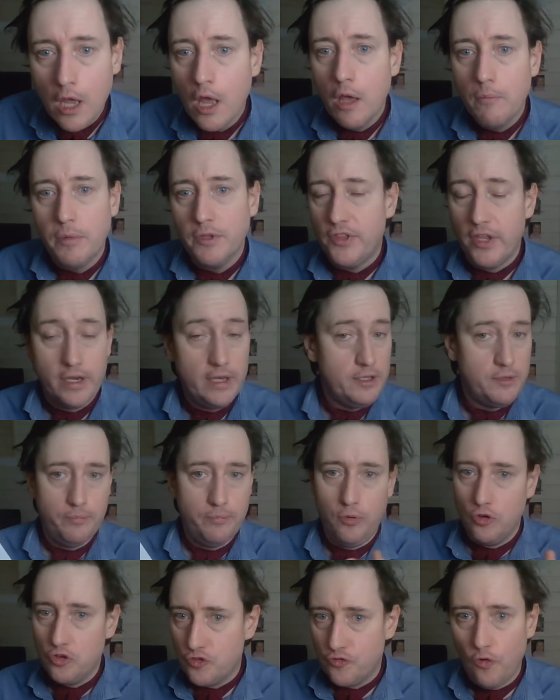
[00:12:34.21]
but then it's
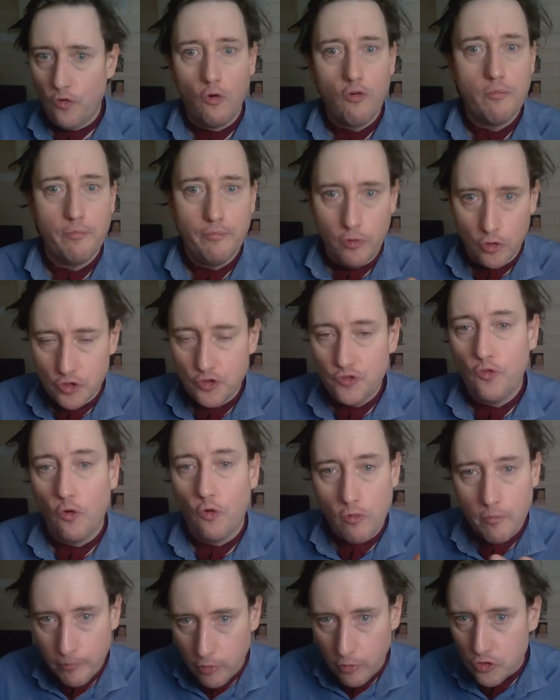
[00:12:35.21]
pushed for and pushed for
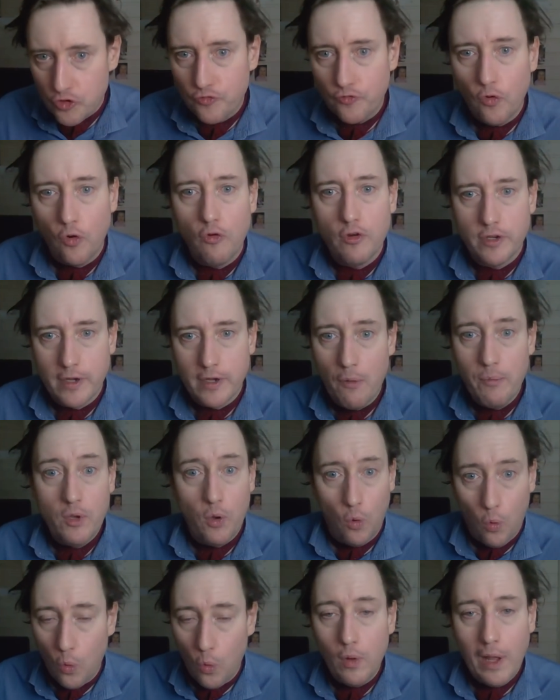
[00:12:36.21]
and pushed for, and now we
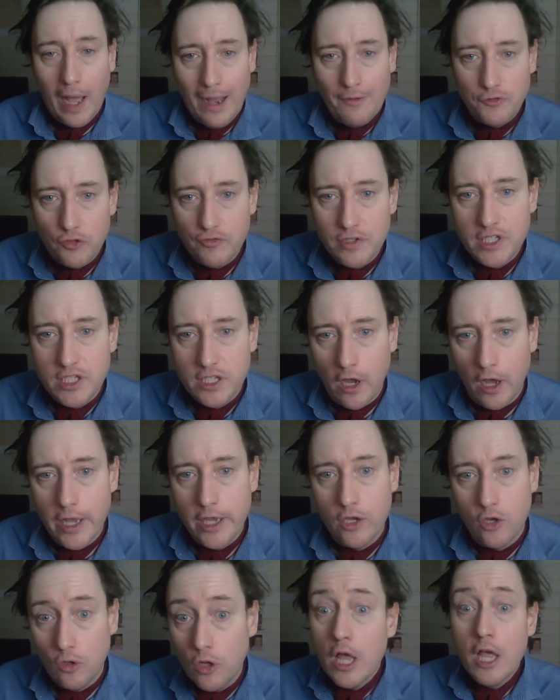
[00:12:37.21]
all have to
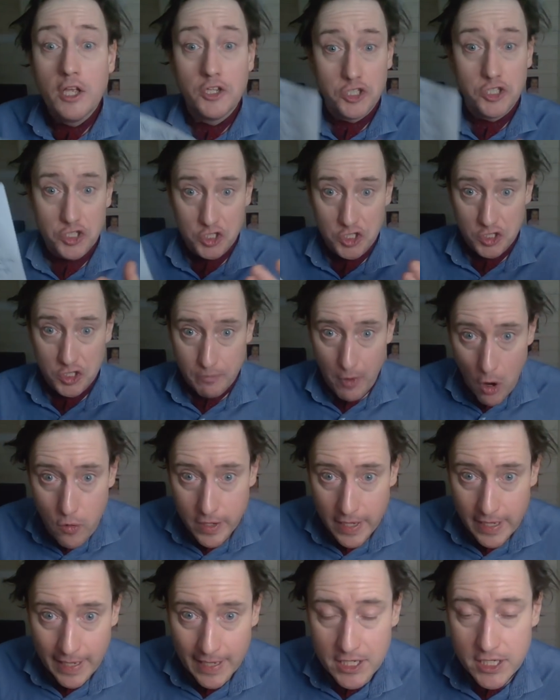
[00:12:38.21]
recycle.
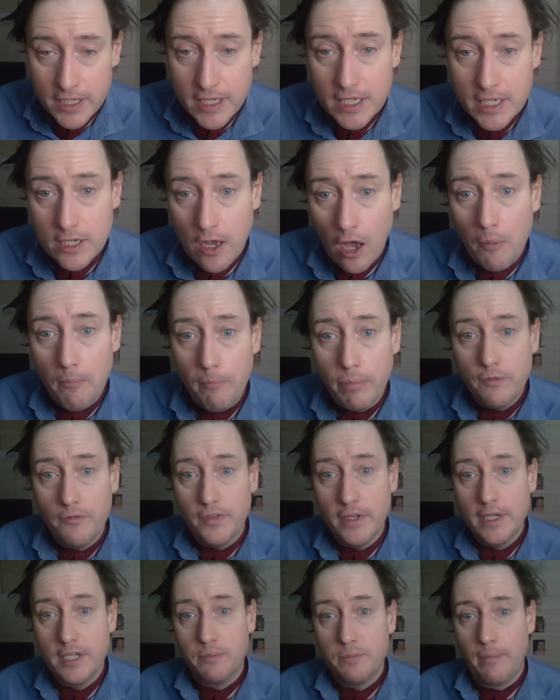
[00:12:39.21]
Smoking is an example of
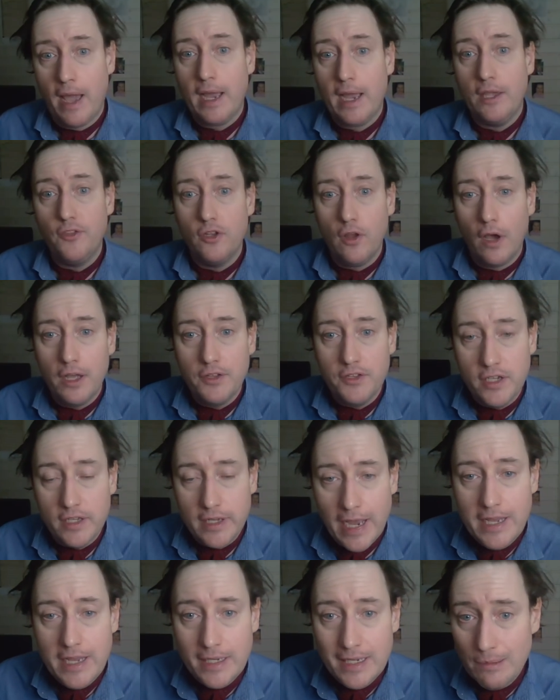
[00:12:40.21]
this. Back in the
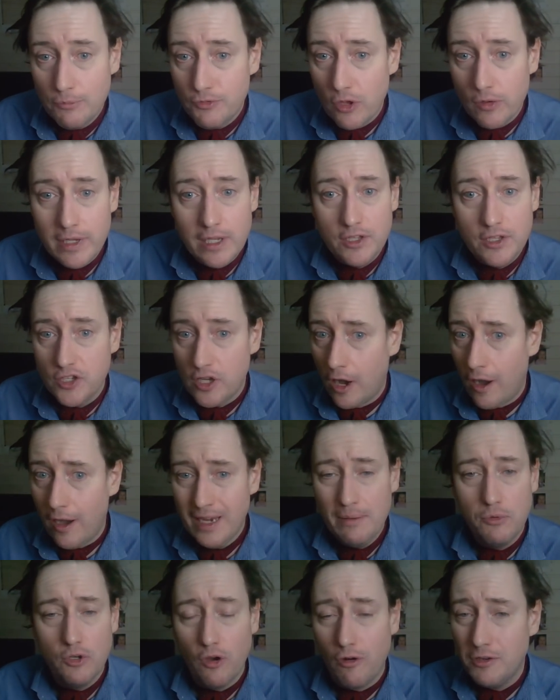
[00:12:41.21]
1980s, there was only a
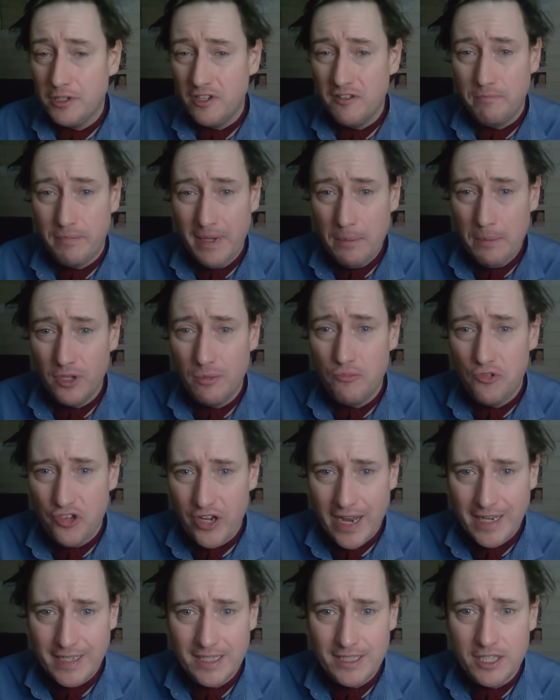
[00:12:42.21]
tiny minority of people that
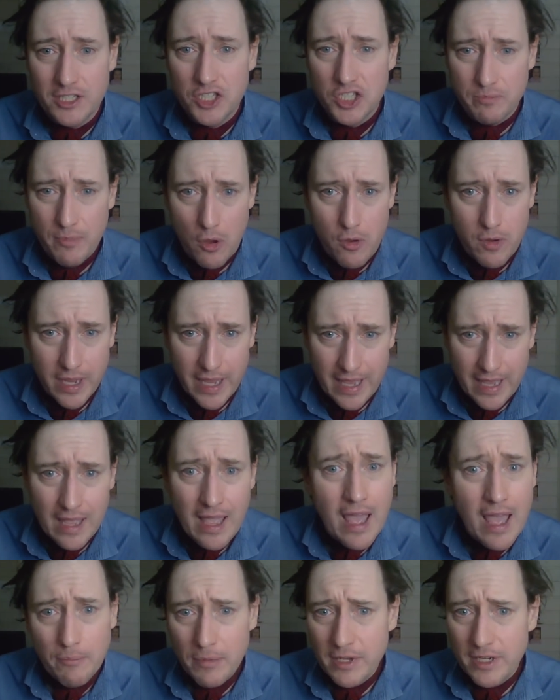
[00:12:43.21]
objected to smoking,
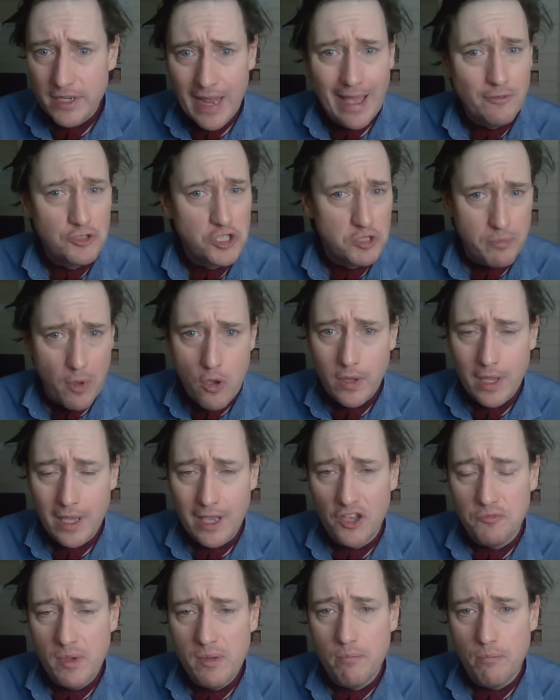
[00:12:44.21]
but now smoking
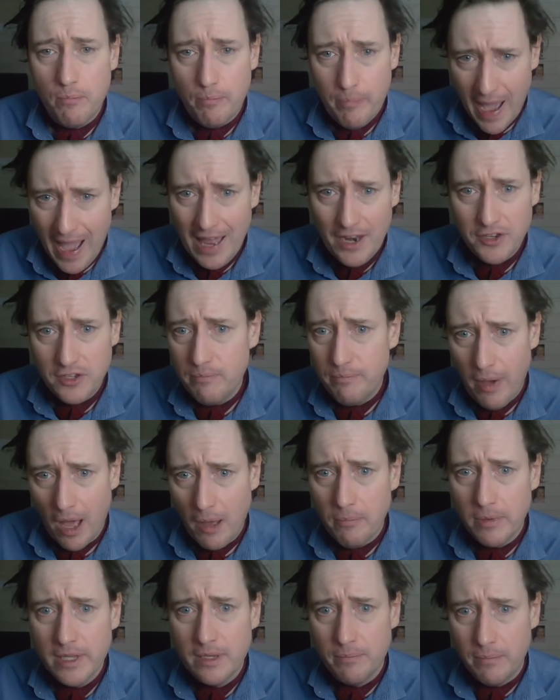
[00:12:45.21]
has been banned in
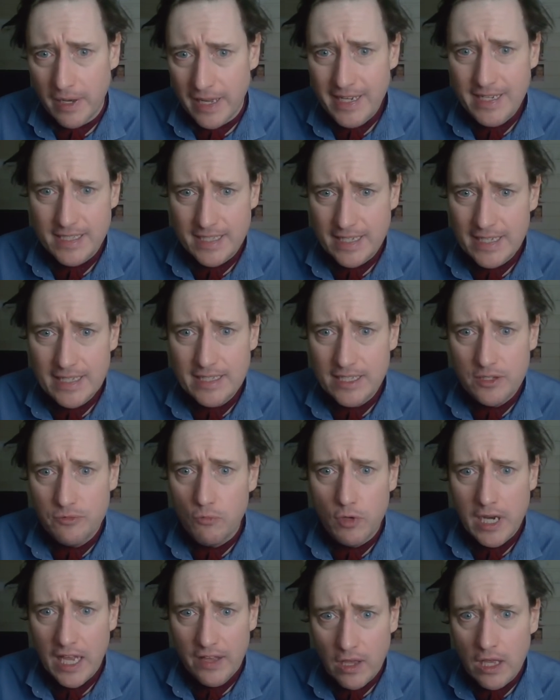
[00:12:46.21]
public places and
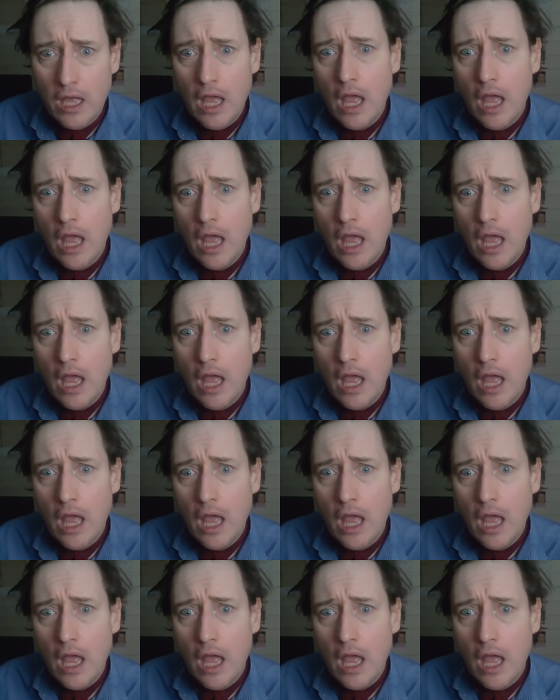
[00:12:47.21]
whatever.